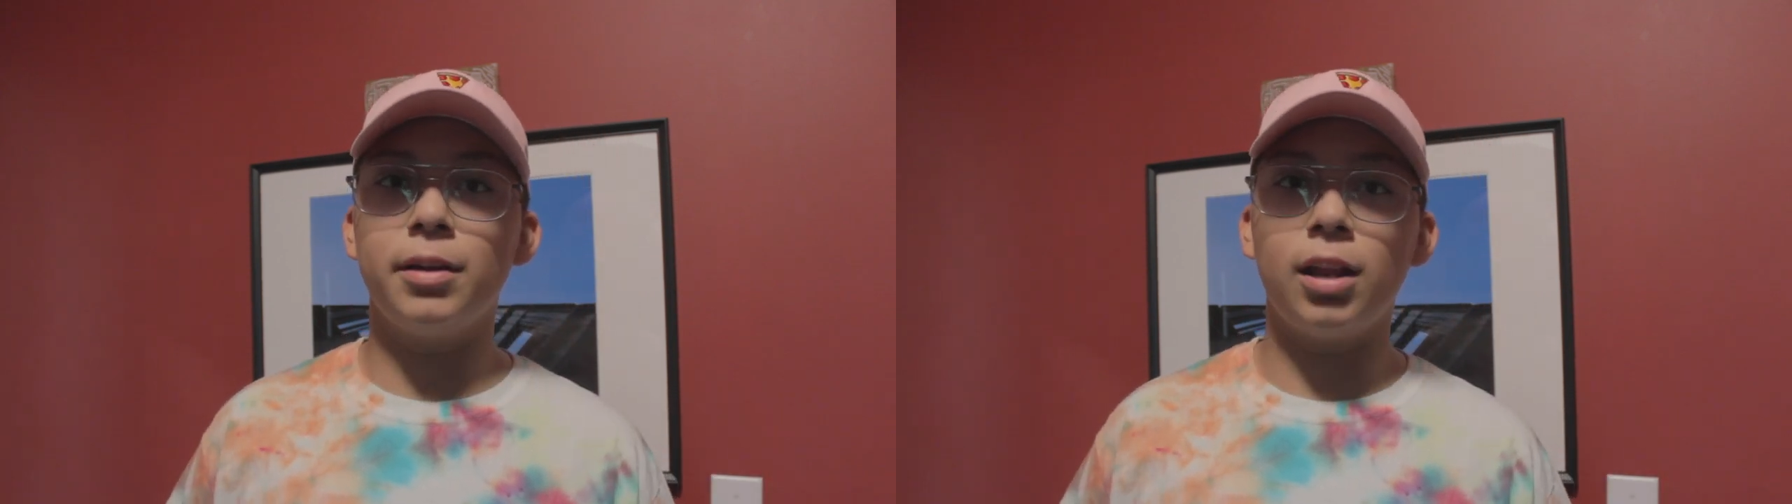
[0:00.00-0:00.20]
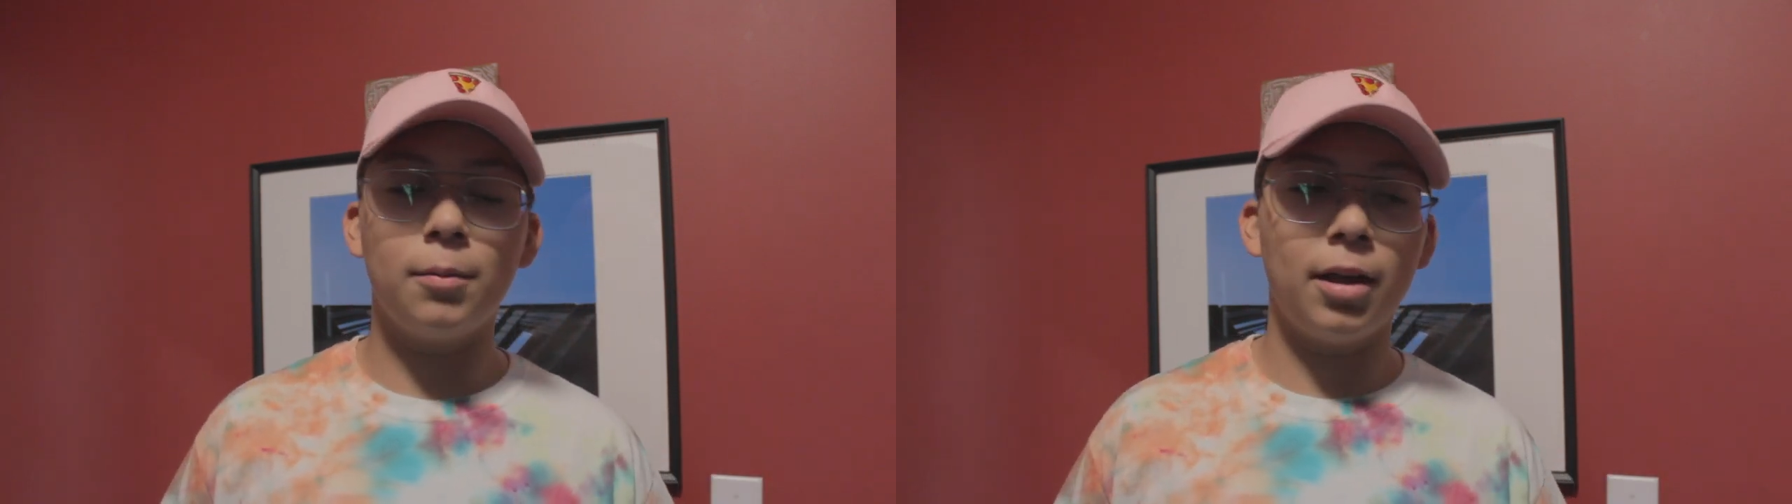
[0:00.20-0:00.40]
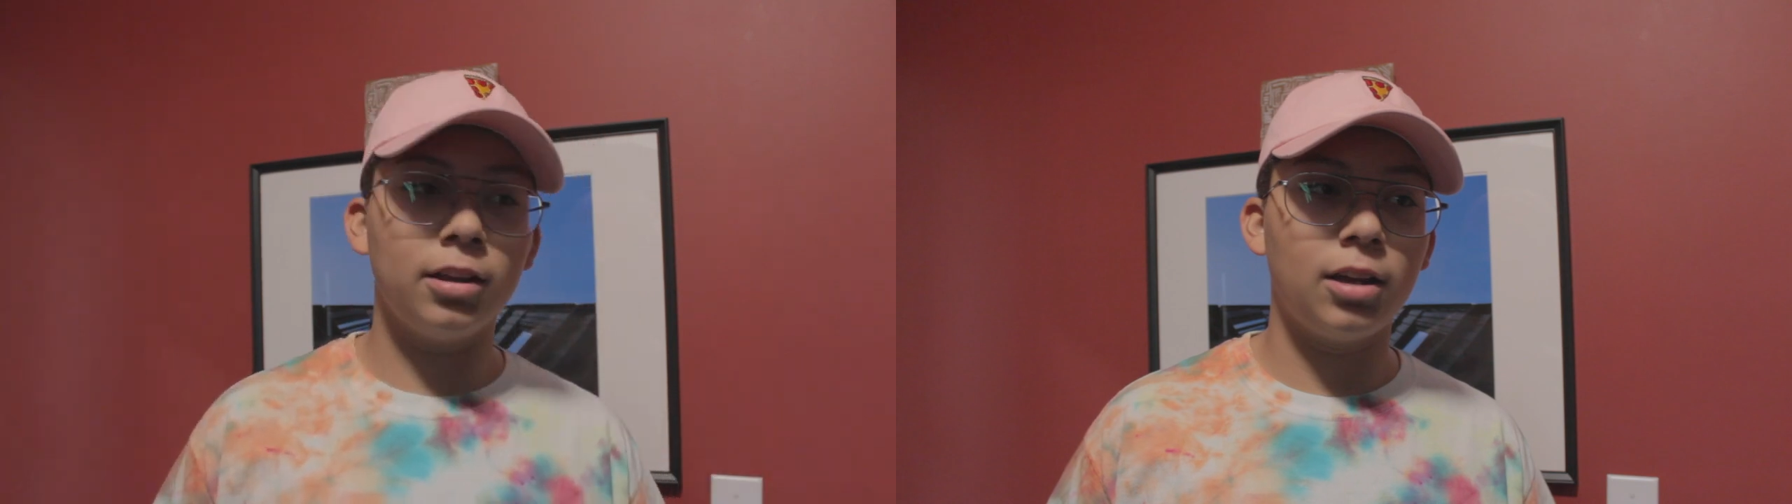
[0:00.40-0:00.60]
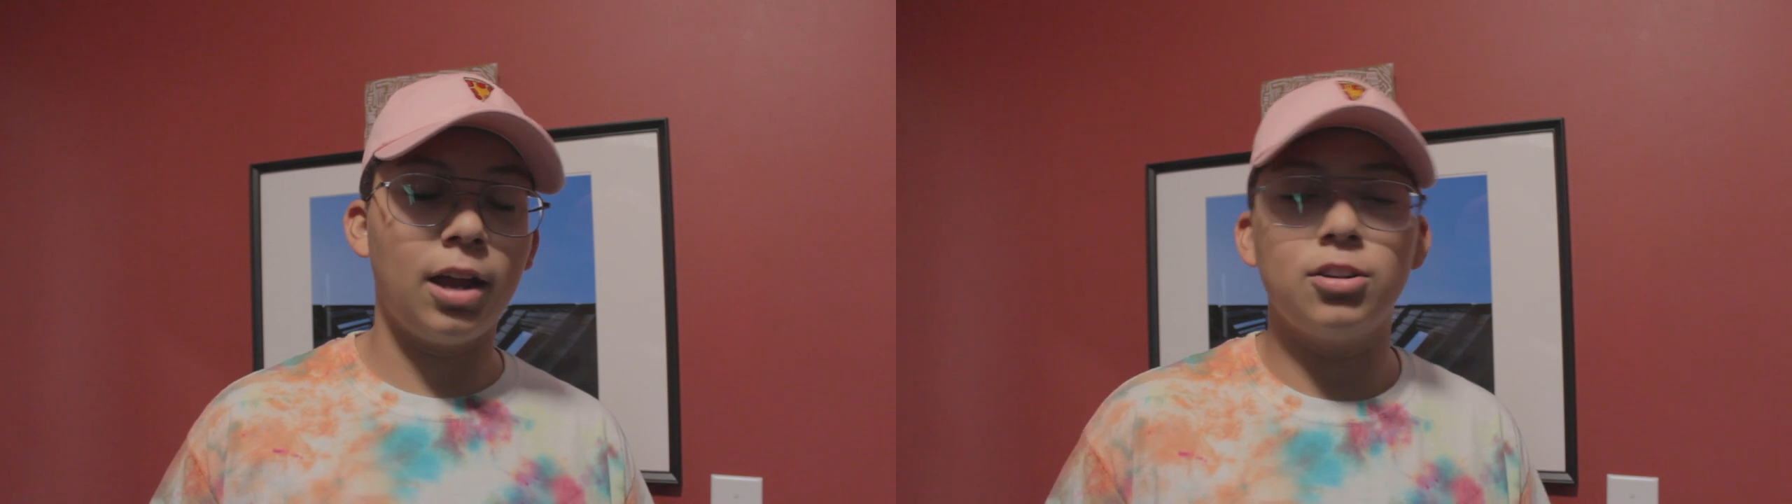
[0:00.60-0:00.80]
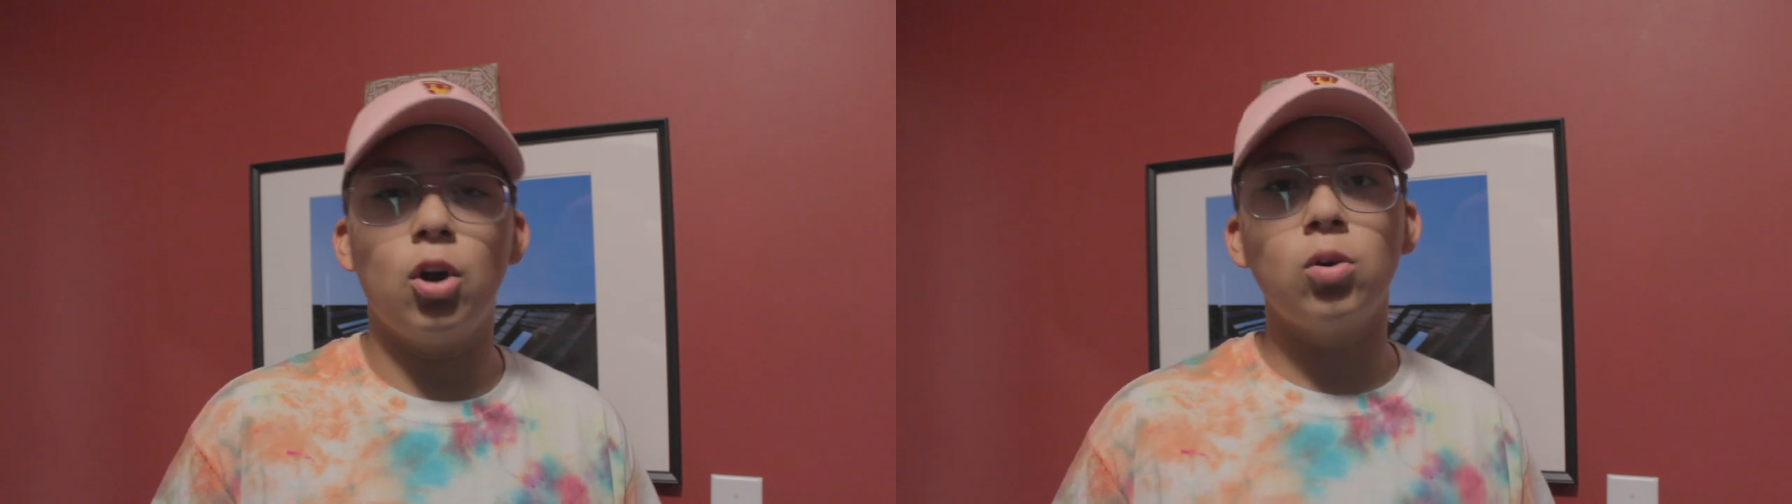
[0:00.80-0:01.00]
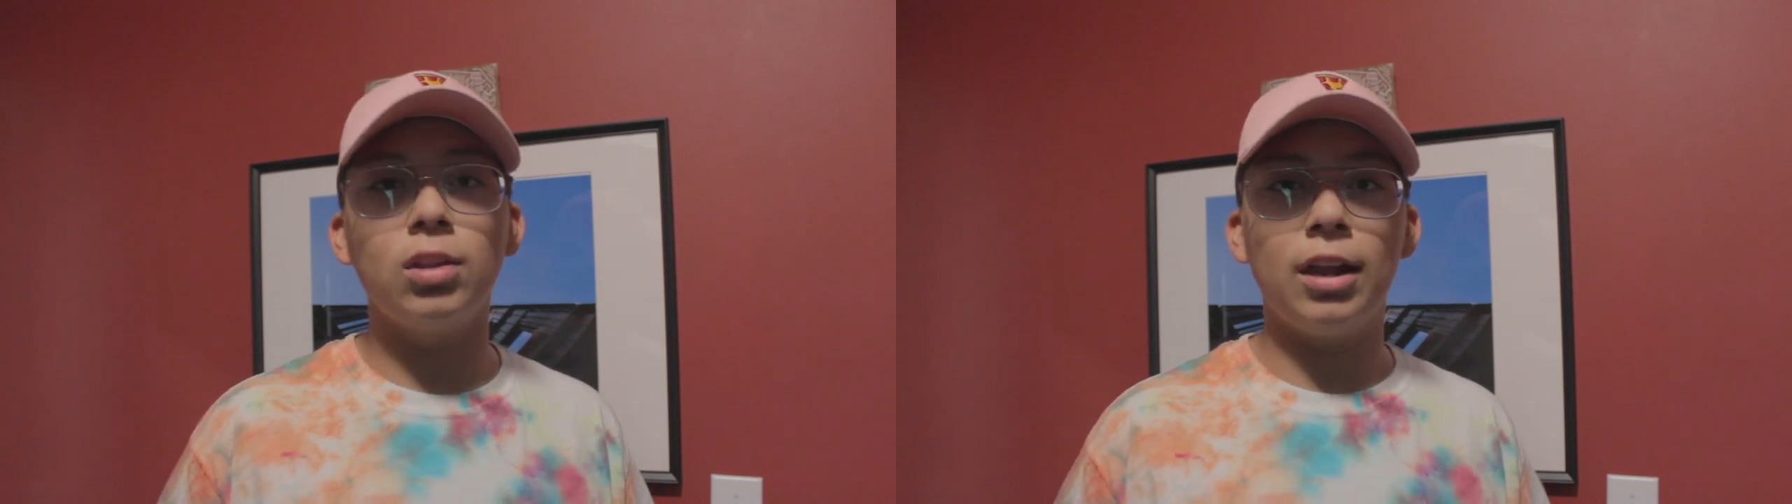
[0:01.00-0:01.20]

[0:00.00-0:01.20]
but I know a